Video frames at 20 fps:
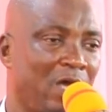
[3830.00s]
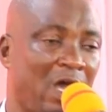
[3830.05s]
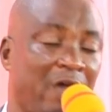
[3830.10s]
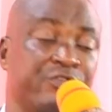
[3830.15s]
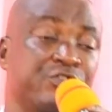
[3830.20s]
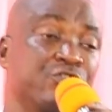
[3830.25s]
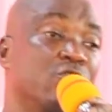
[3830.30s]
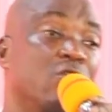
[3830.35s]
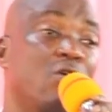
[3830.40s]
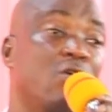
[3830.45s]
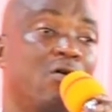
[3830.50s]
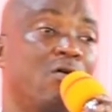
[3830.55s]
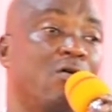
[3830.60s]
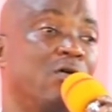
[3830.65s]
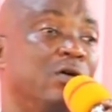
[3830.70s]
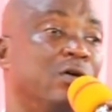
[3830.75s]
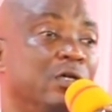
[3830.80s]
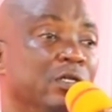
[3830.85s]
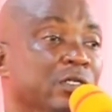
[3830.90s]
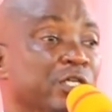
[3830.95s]
After
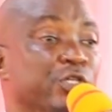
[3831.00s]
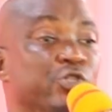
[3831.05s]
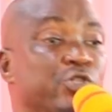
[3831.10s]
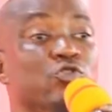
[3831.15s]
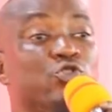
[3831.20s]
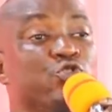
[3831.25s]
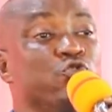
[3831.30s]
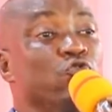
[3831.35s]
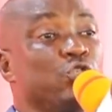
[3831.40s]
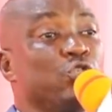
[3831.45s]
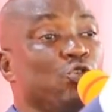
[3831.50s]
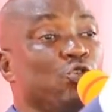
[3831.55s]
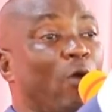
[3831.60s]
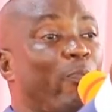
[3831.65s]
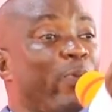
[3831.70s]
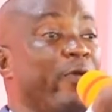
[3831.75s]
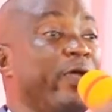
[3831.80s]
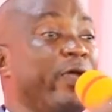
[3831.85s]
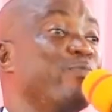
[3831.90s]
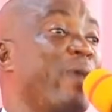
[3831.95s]
all, did you choose
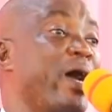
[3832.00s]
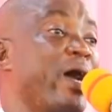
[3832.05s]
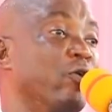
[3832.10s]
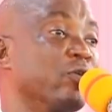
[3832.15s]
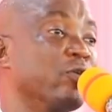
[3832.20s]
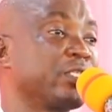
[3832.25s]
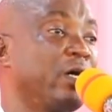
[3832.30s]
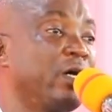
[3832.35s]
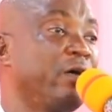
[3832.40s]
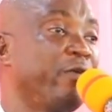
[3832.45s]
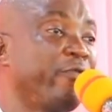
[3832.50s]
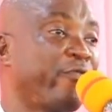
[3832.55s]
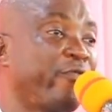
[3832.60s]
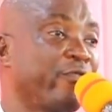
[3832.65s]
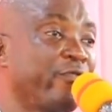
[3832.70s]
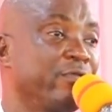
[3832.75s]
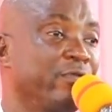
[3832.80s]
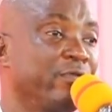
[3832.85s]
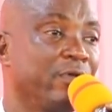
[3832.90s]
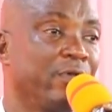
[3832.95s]
your parents by yourself?
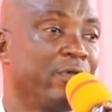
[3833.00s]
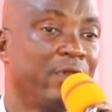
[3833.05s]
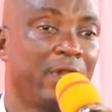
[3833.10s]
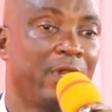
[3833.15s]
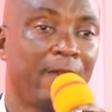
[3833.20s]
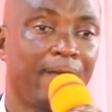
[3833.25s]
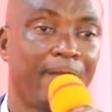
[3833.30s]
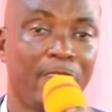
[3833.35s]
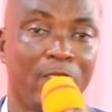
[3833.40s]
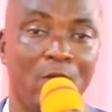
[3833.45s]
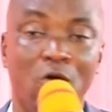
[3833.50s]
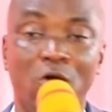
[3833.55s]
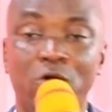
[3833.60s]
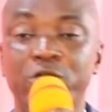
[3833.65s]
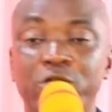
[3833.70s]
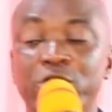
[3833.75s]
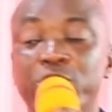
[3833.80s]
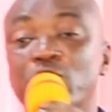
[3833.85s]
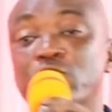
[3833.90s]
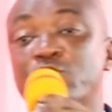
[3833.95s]

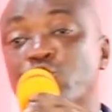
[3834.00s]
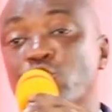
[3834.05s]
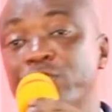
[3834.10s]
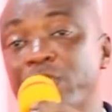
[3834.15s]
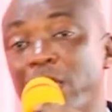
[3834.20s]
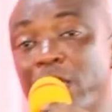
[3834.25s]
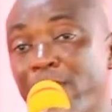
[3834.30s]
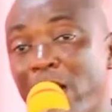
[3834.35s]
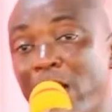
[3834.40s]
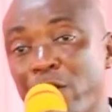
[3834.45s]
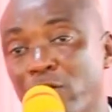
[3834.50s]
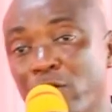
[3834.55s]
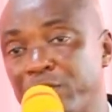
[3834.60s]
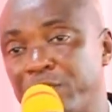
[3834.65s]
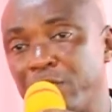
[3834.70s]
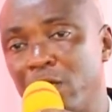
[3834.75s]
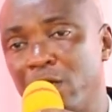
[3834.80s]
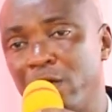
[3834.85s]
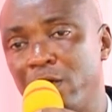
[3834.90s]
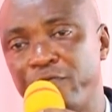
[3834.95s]
Oh, did you choose them by
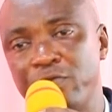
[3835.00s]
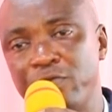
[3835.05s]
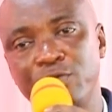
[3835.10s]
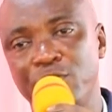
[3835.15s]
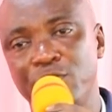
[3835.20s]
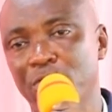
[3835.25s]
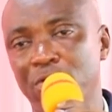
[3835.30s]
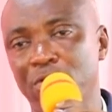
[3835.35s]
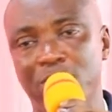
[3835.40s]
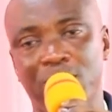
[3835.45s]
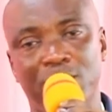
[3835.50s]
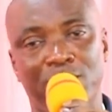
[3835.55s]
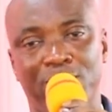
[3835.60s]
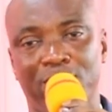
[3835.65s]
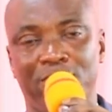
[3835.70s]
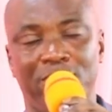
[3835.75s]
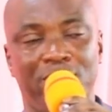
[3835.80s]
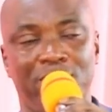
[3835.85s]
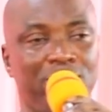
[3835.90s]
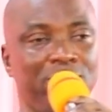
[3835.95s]
yourself?
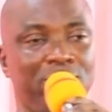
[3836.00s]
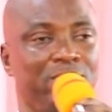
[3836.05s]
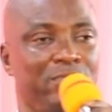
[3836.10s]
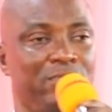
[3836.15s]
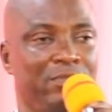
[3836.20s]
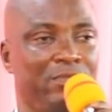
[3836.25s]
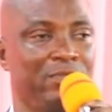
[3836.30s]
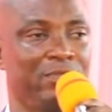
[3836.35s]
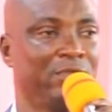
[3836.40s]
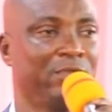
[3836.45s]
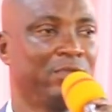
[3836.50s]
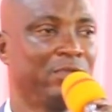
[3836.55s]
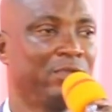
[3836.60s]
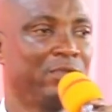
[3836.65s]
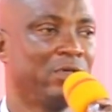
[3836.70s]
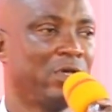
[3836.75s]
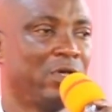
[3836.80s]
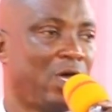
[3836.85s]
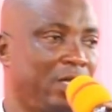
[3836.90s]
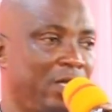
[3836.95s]
No.
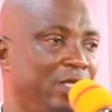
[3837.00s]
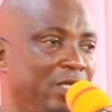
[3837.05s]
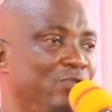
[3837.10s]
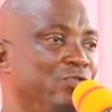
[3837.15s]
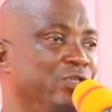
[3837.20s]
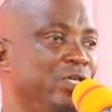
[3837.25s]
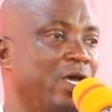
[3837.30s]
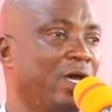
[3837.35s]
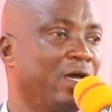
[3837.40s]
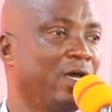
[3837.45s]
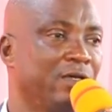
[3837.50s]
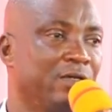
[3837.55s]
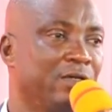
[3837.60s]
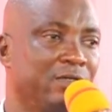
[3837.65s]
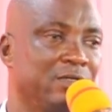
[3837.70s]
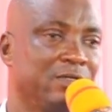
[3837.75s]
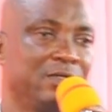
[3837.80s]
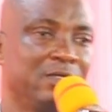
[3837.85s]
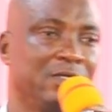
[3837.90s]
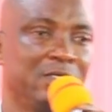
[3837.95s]
Hallelujah.
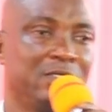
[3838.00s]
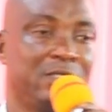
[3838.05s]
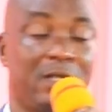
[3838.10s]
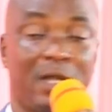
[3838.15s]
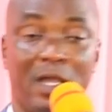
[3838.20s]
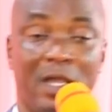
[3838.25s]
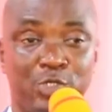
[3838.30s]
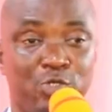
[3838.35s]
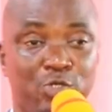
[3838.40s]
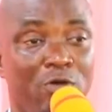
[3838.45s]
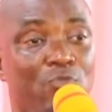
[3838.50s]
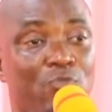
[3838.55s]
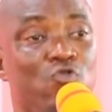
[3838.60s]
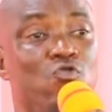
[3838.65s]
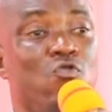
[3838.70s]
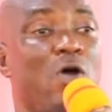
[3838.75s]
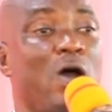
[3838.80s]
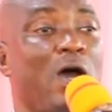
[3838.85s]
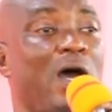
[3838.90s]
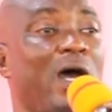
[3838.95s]
There are some
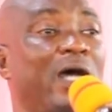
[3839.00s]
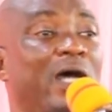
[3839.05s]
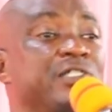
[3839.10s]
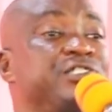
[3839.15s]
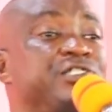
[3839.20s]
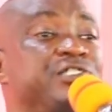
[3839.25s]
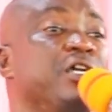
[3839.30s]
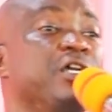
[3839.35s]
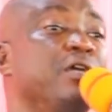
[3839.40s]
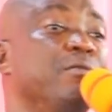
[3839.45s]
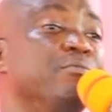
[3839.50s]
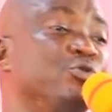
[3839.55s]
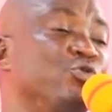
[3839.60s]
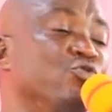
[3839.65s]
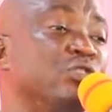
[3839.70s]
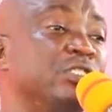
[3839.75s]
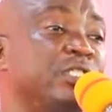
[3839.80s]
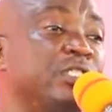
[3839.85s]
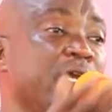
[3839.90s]
who are ashamed to